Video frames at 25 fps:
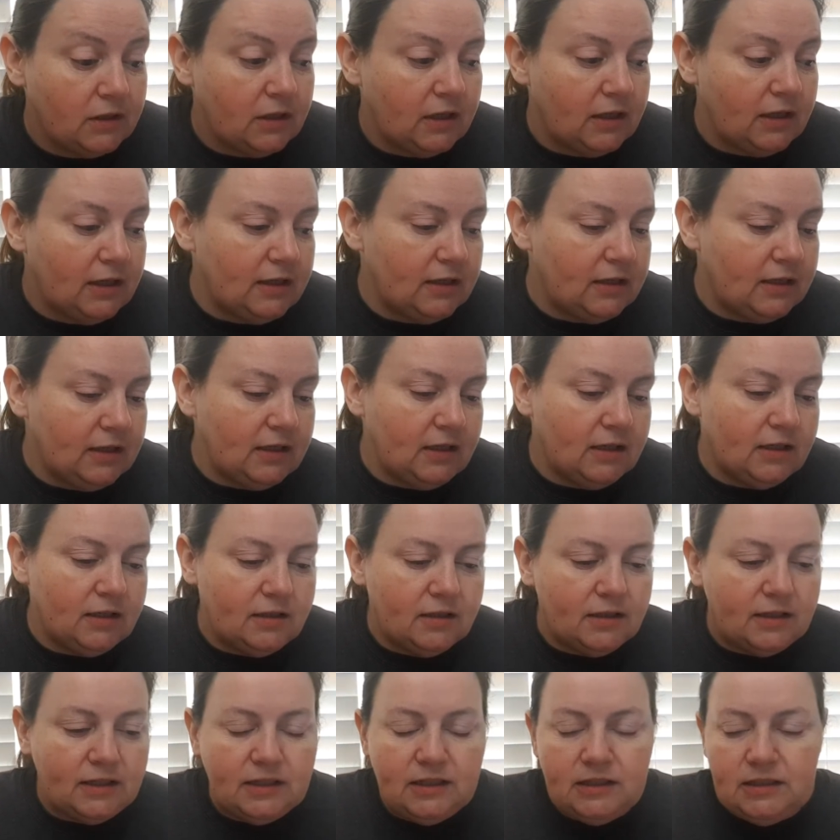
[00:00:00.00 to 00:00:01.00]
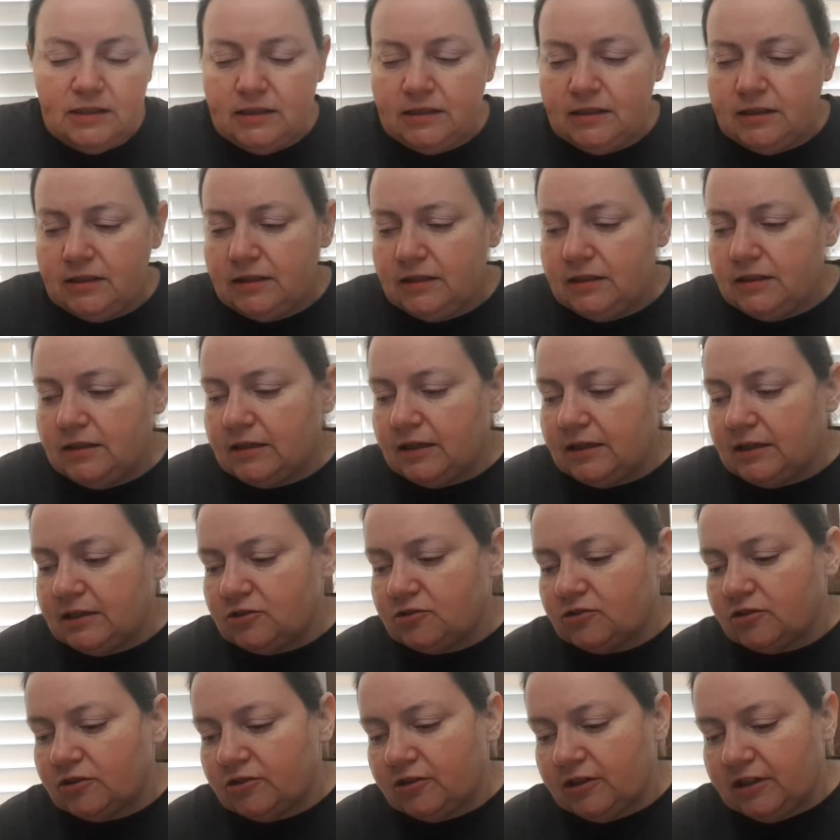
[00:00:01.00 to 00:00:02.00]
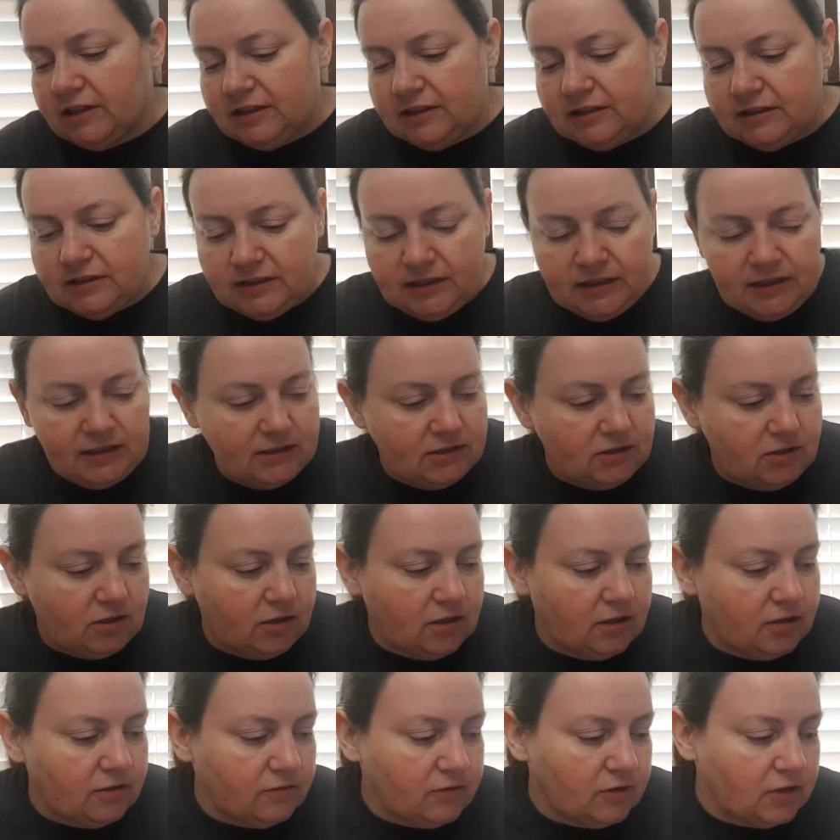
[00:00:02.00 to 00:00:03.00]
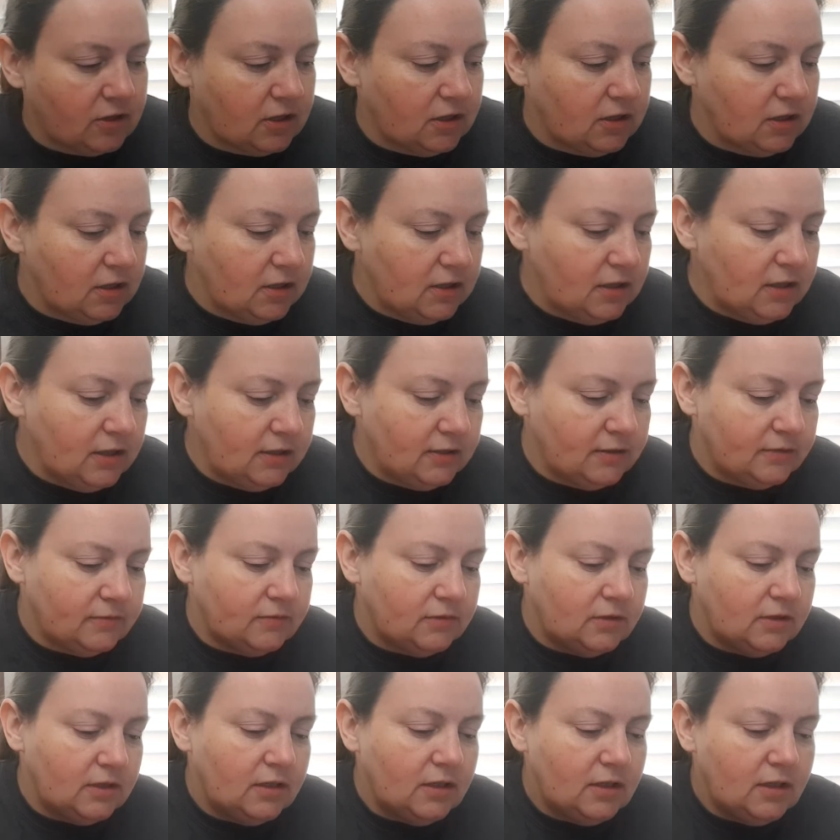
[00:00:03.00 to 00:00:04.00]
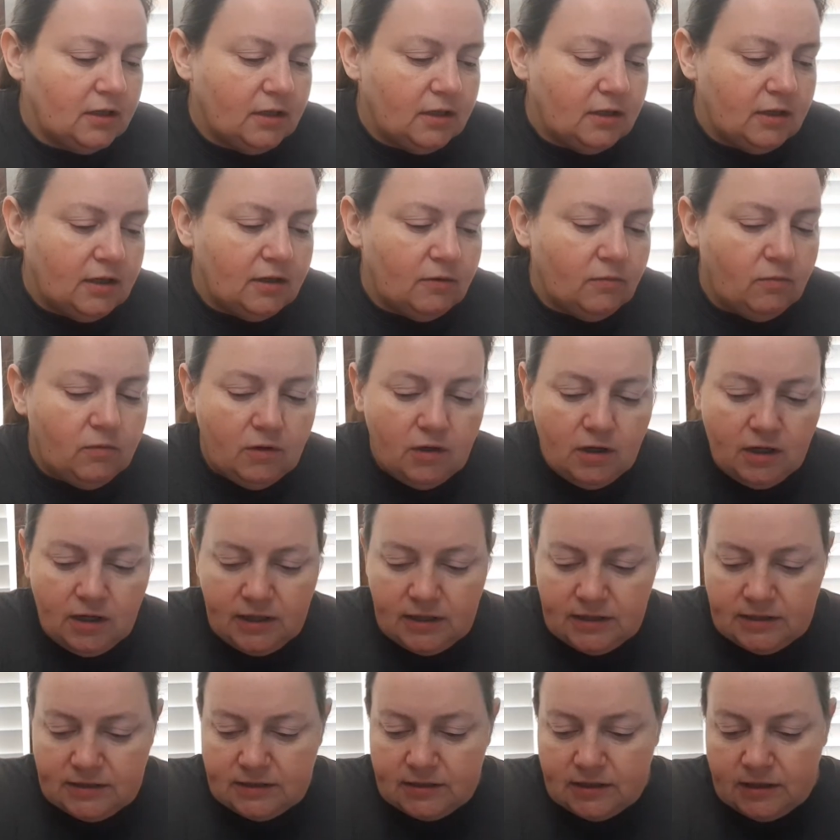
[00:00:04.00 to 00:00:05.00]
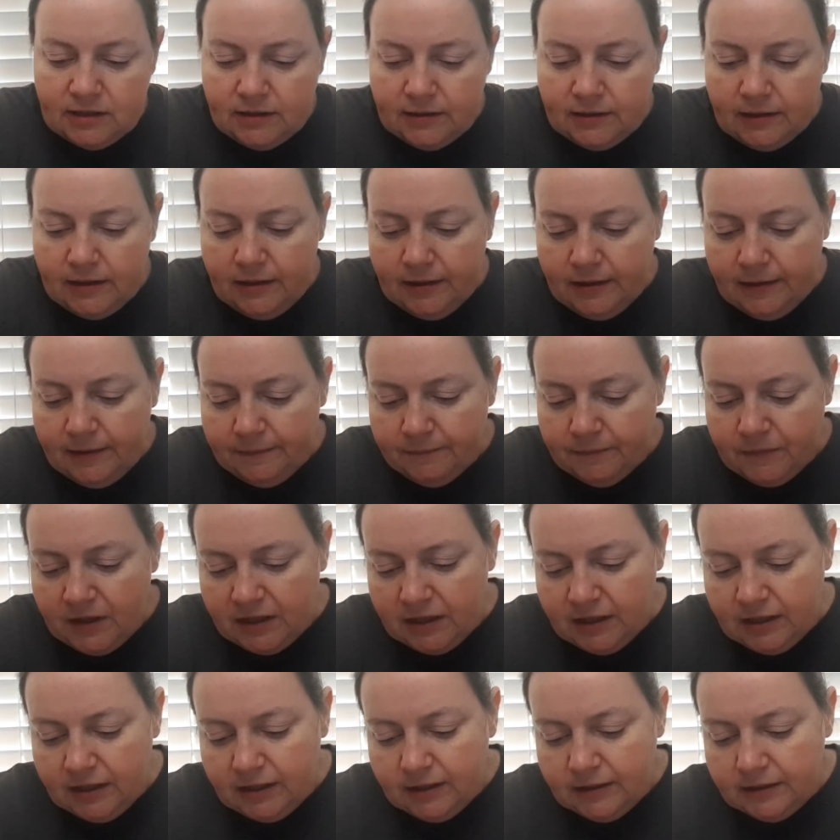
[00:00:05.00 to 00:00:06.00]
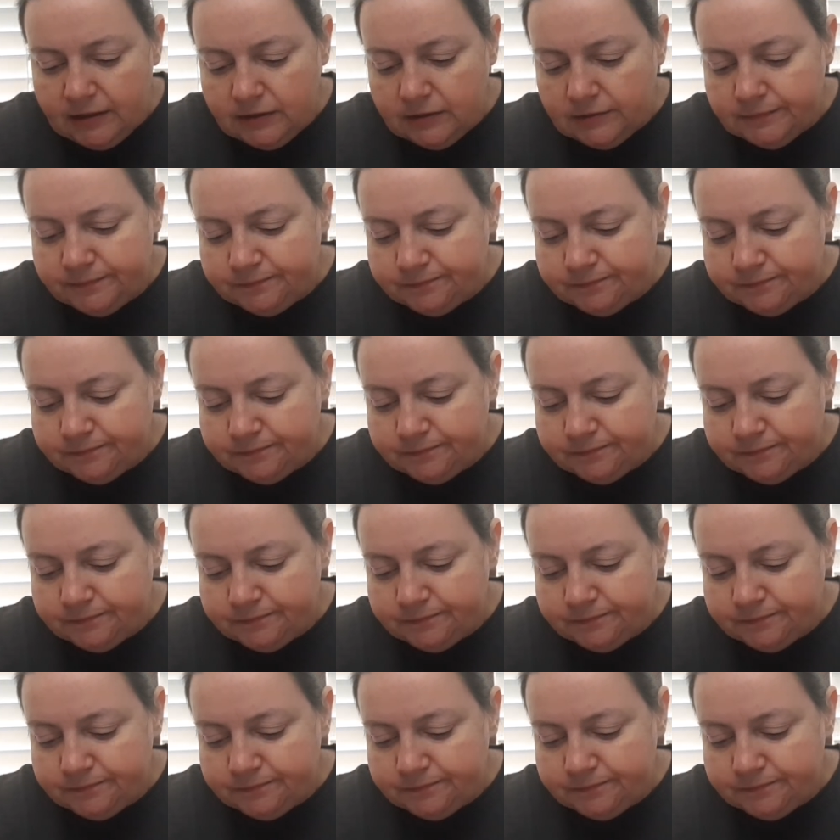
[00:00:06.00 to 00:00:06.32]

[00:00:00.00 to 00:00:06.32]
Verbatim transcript: and then the E extra credit that I started to work on was um, the